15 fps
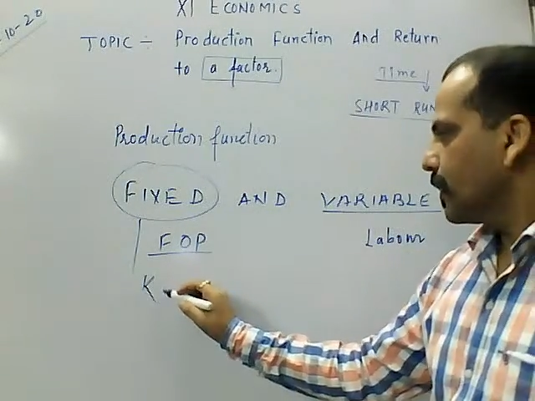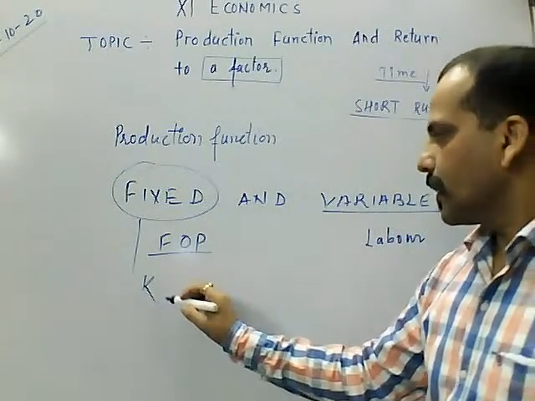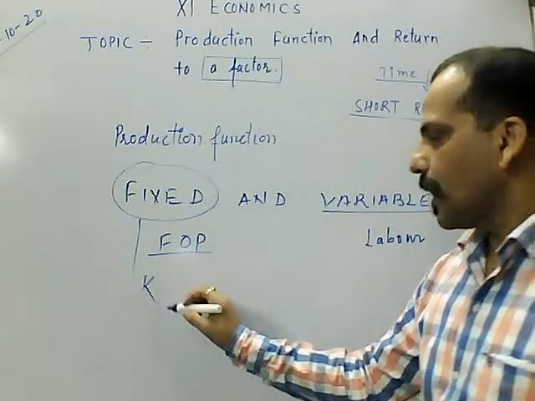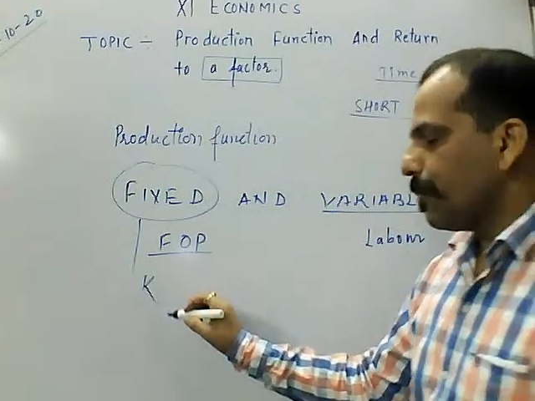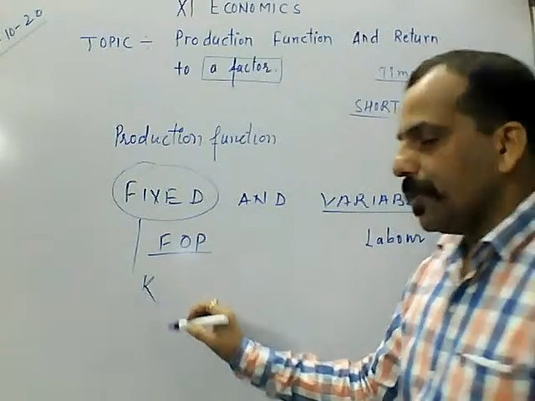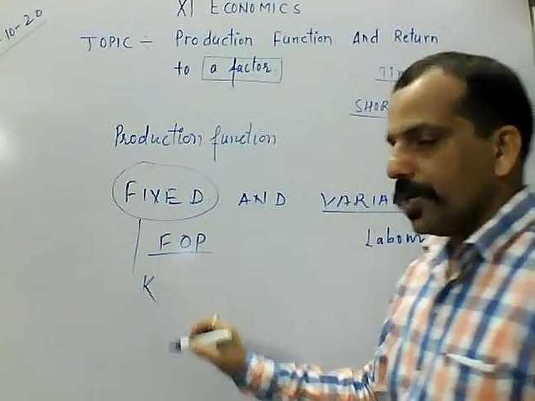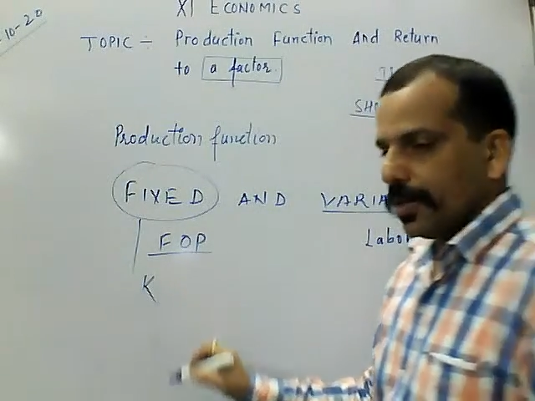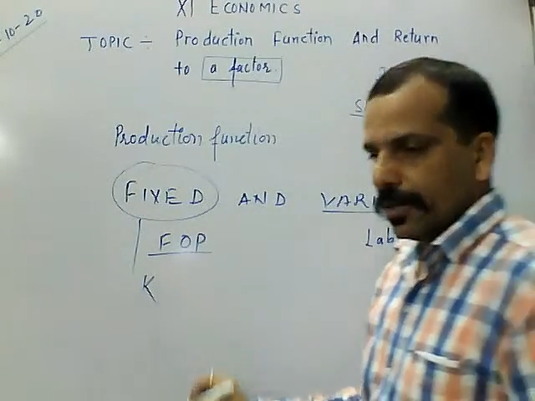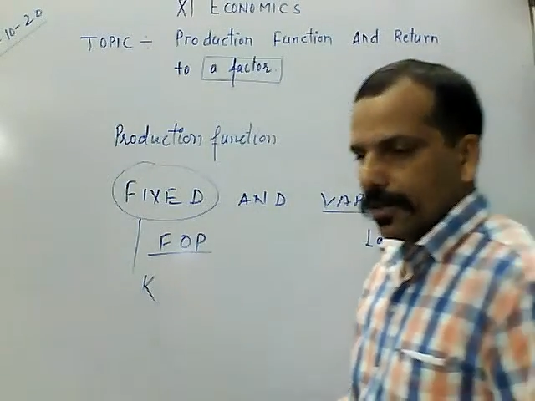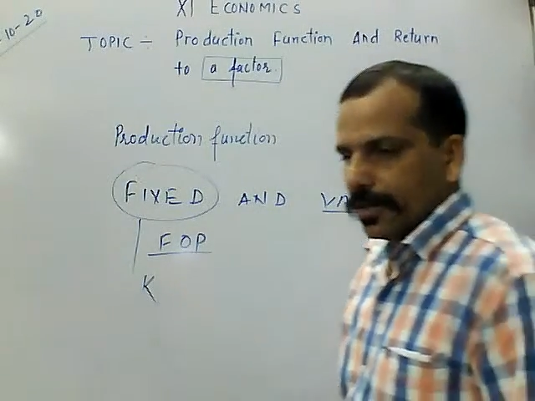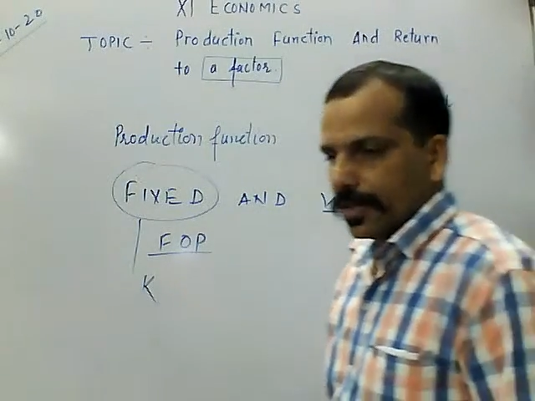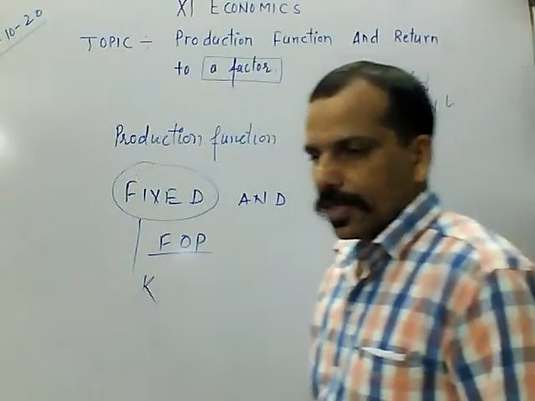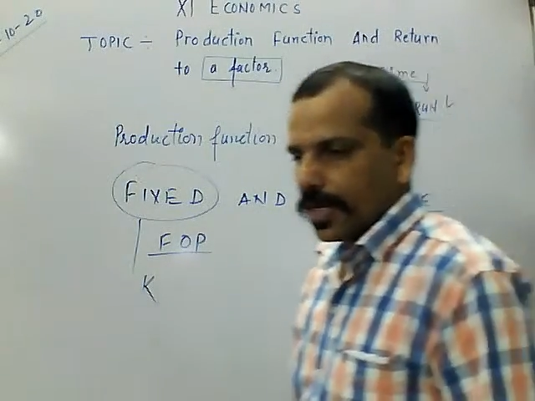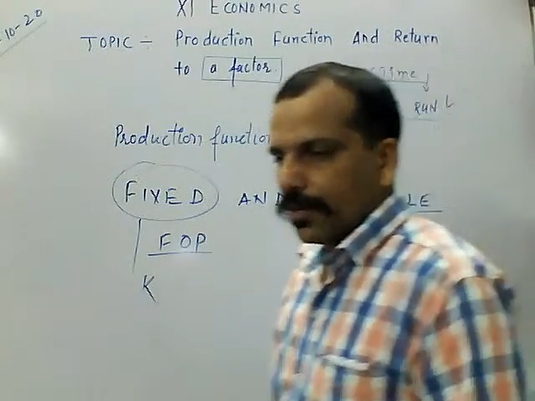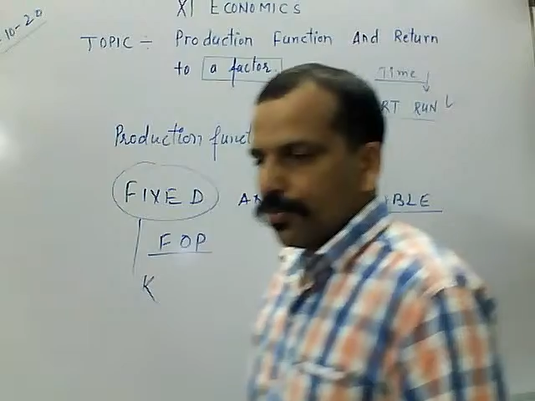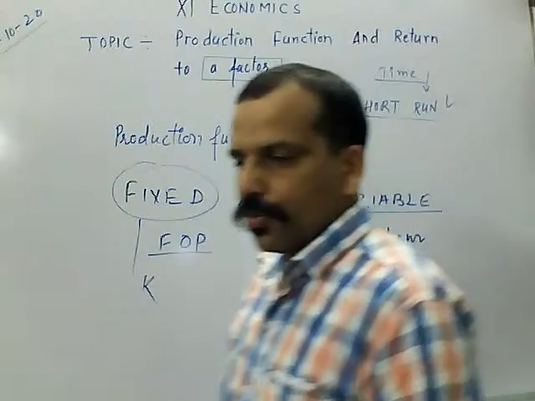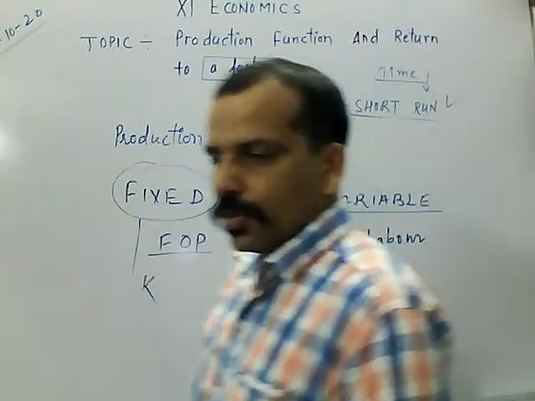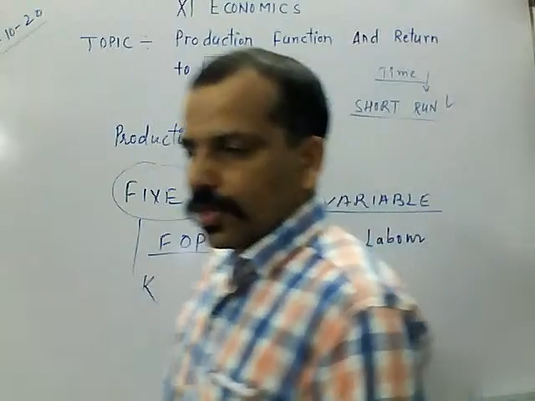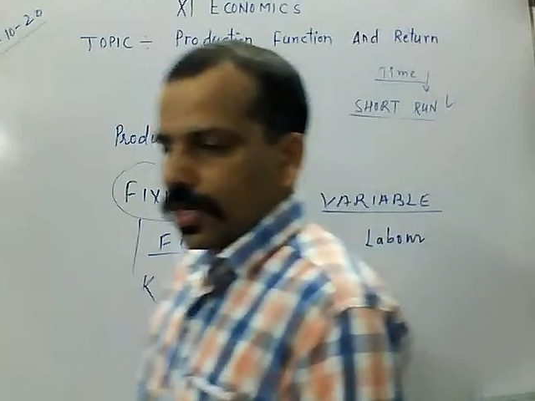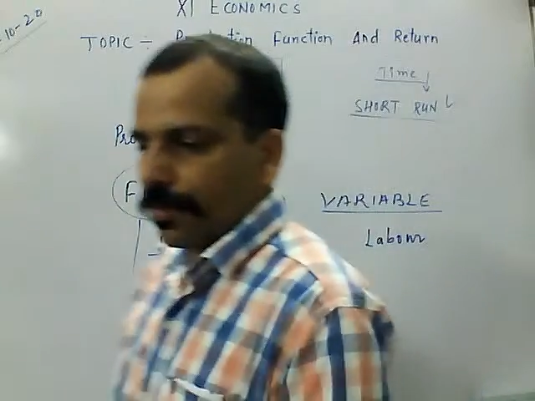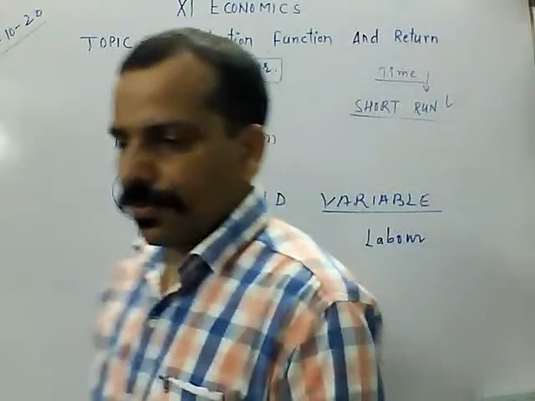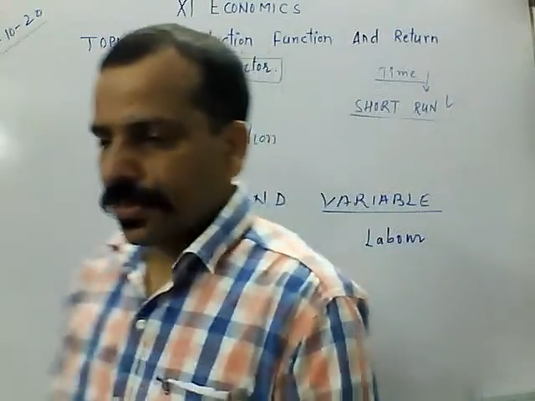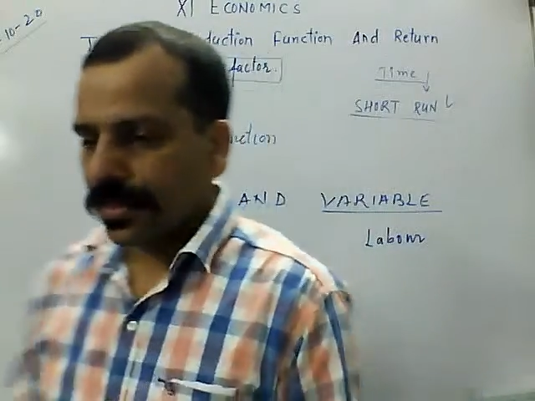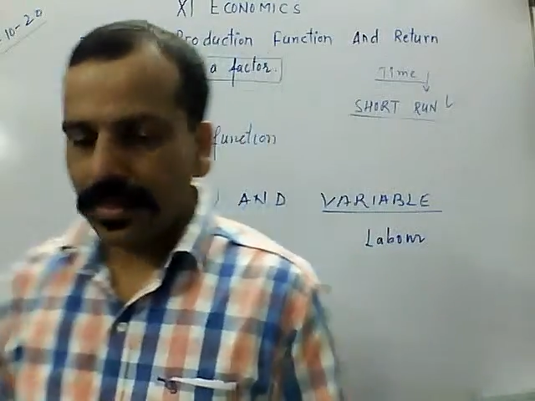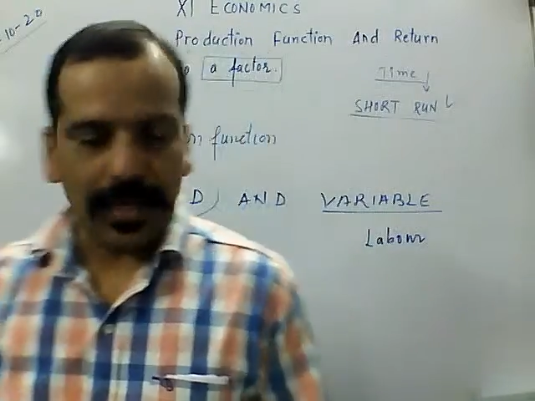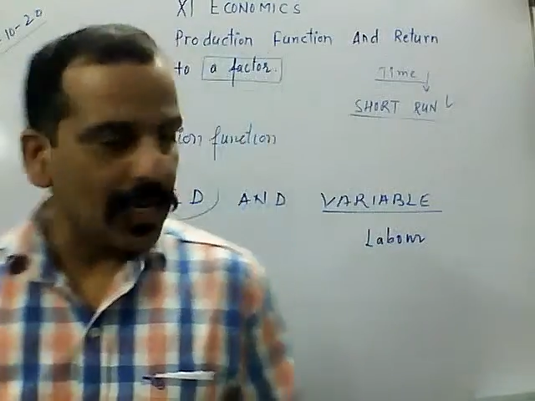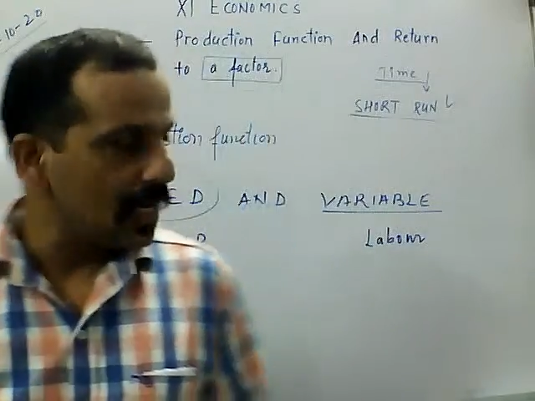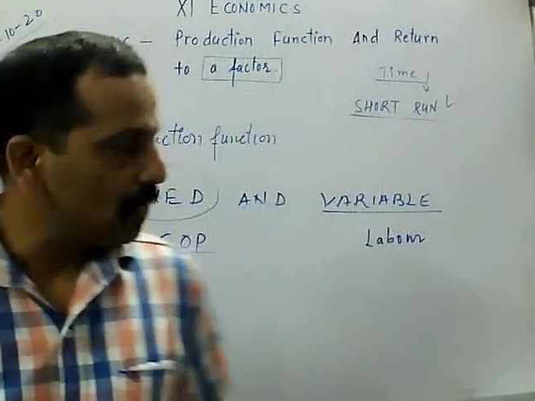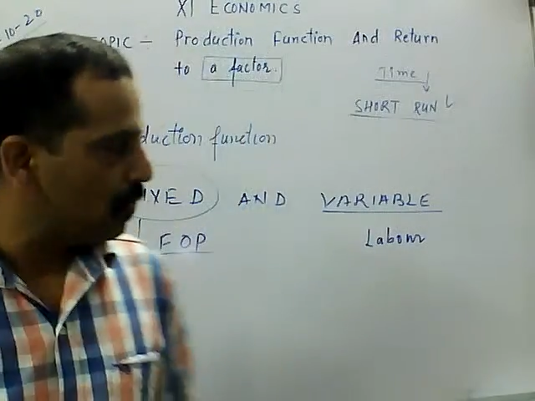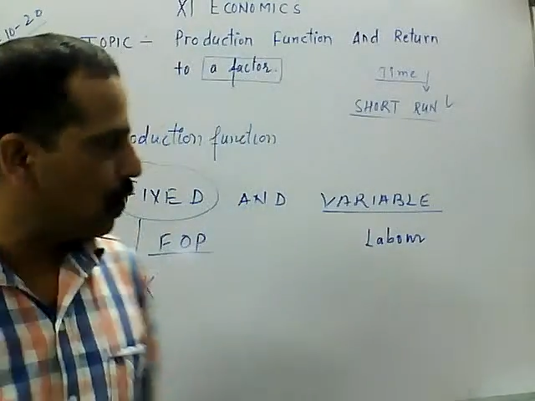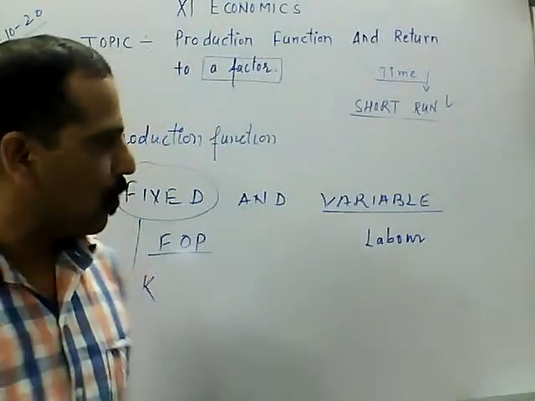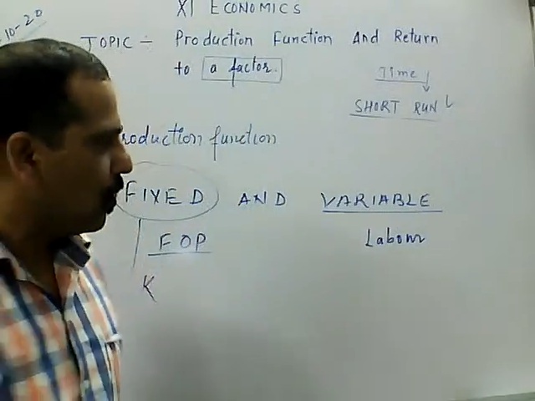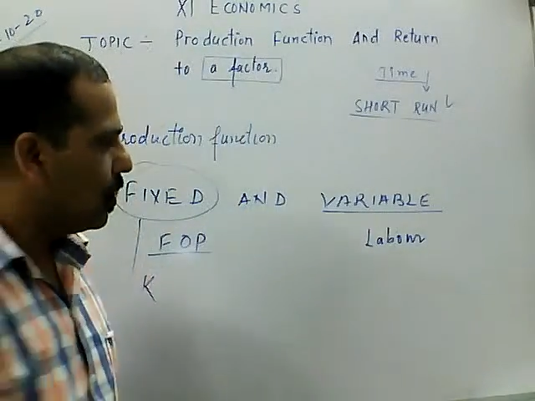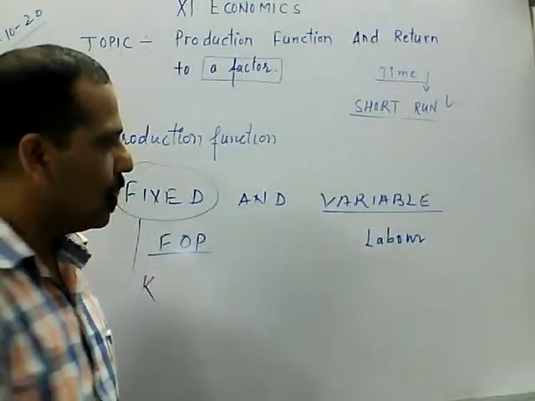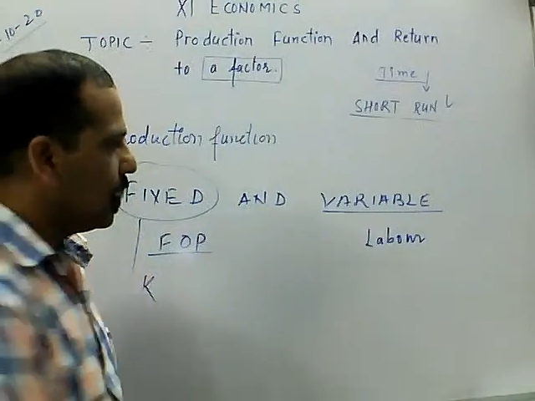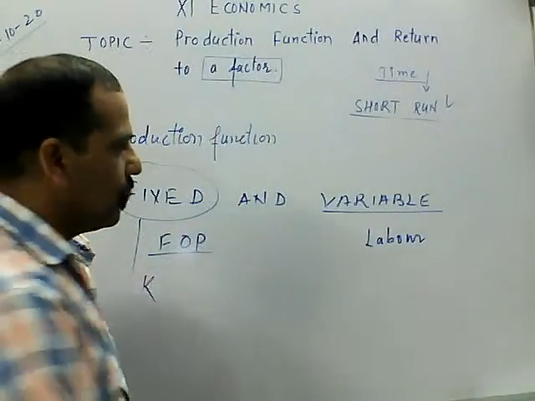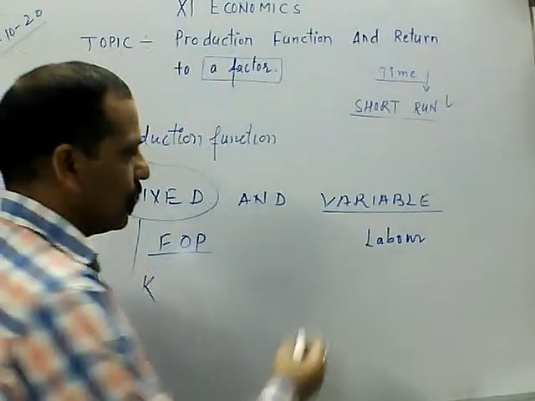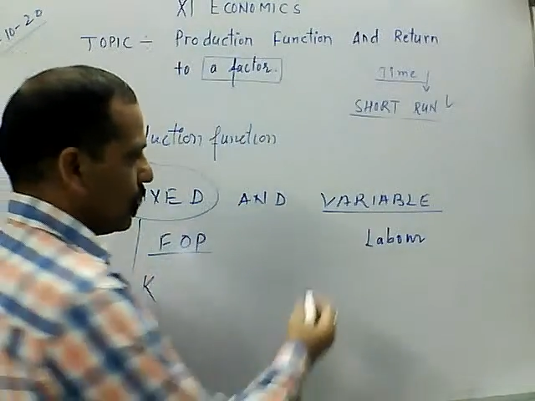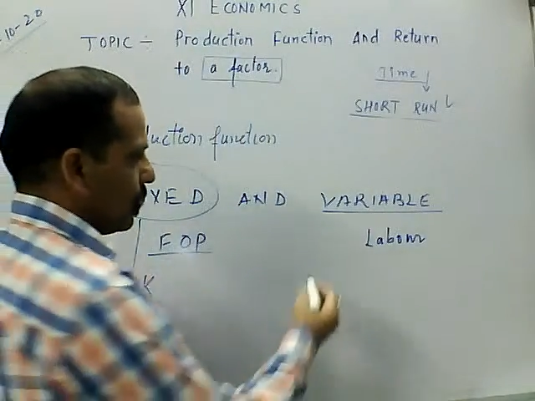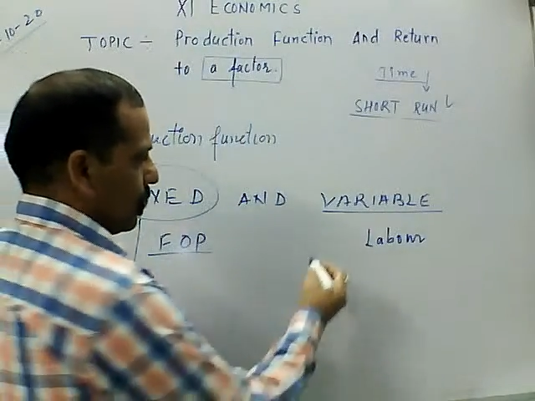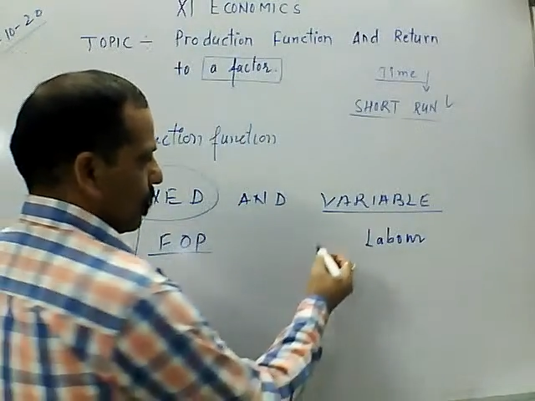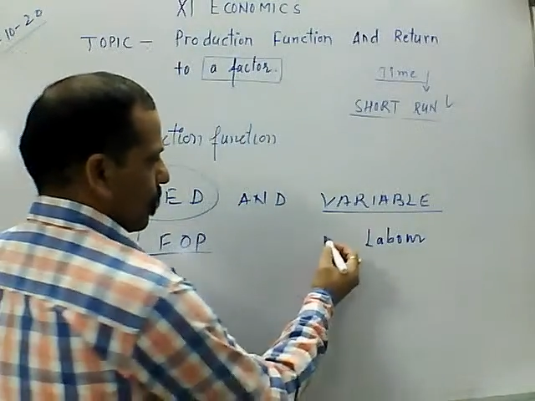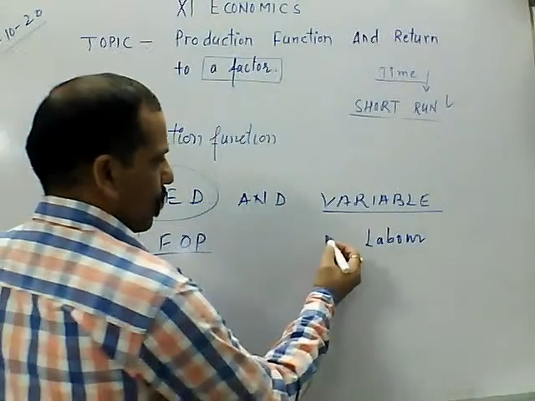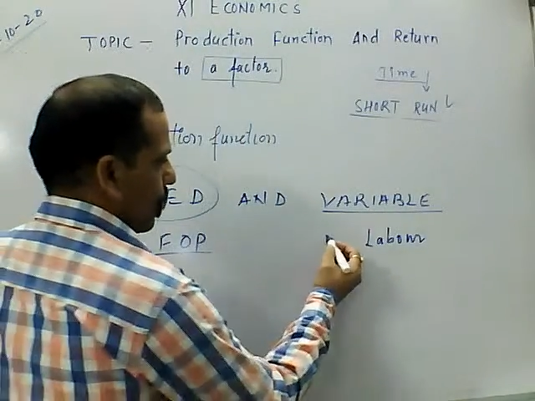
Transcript: capital, K for capital and for labor.